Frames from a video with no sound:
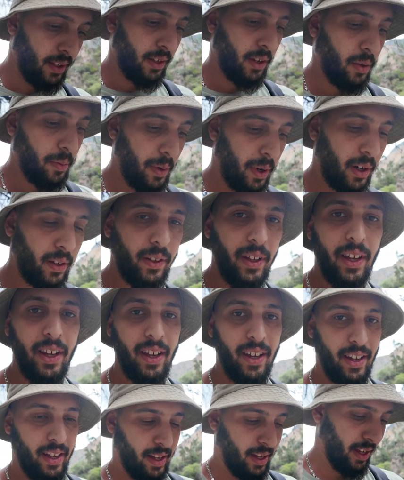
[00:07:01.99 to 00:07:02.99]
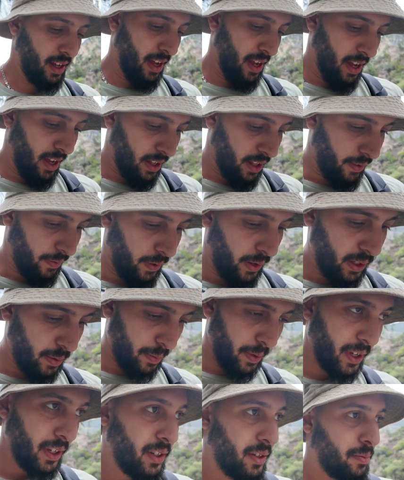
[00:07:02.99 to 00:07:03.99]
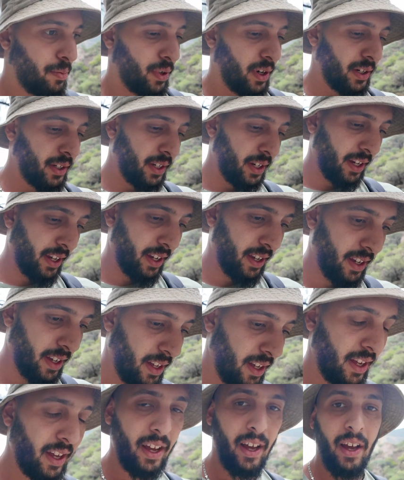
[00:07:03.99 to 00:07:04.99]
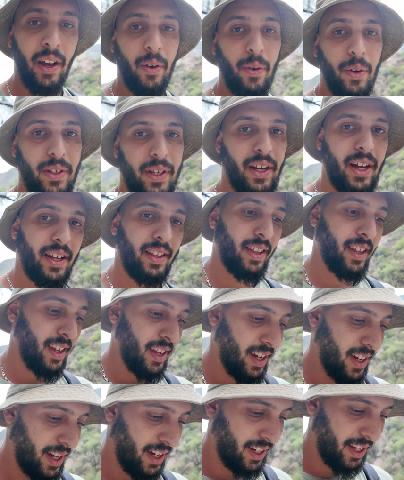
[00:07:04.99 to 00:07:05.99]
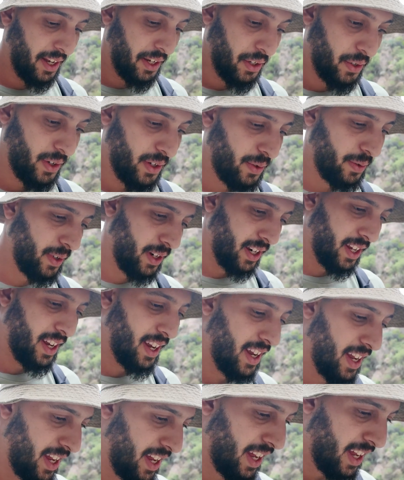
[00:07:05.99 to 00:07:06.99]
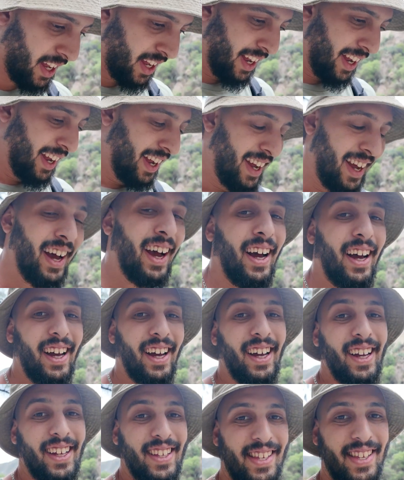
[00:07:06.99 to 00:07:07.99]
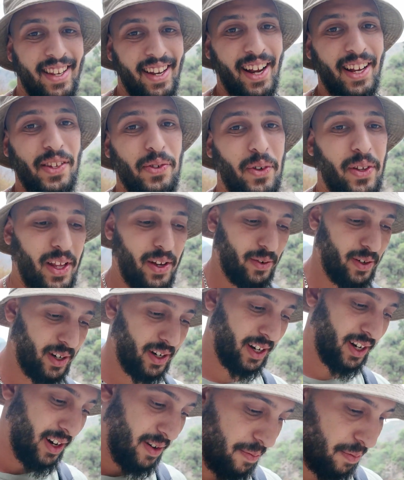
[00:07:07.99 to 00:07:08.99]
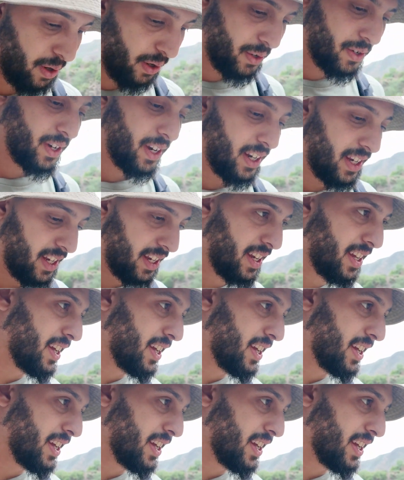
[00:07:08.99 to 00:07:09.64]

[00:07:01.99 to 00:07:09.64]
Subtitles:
So apparently the first bridge was not the dangerous one. It's the next one that we're approaching